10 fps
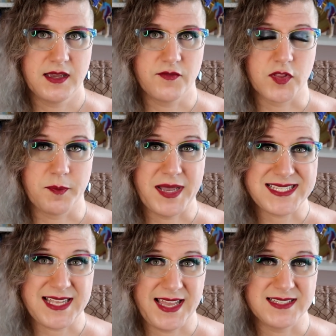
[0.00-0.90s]
and for the
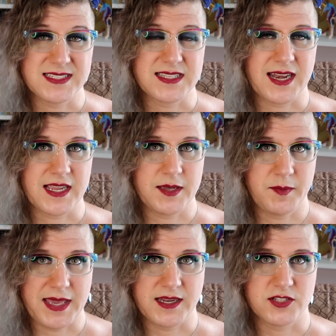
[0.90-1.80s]
best ends that I can
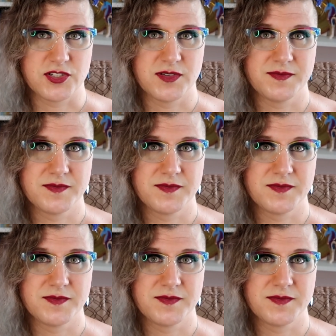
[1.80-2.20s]
manage.